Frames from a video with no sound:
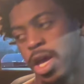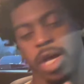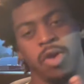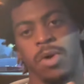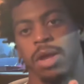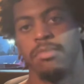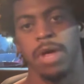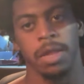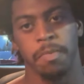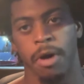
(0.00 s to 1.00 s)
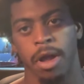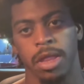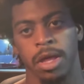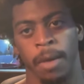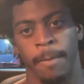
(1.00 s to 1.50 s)
You don't want to miss parts
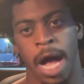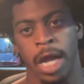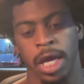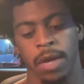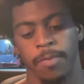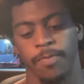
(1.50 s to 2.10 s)
of your body.